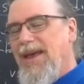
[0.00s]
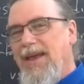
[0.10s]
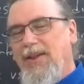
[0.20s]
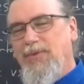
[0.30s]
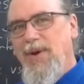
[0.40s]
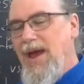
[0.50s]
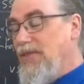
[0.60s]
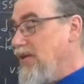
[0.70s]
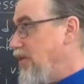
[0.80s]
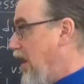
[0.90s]
It's
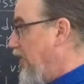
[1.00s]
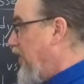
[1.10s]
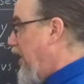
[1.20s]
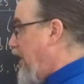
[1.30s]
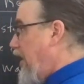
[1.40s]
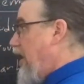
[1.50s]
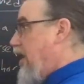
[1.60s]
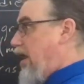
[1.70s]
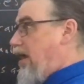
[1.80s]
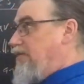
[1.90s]
rather that they
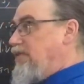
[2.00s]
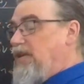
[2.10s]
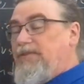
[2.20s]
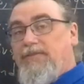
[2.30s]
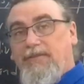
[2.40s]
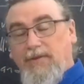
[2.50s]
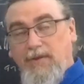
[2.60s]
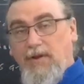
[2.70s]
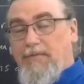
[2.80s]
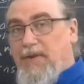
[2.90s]
have this,
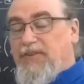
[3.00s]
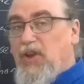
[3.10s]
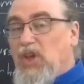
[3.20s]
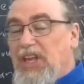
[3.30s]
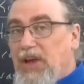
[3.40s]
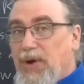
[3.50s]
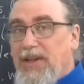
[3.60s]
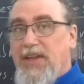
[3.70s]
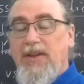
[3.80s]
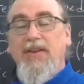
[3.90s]
physical
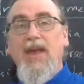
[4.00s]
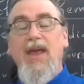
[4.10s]
irritant,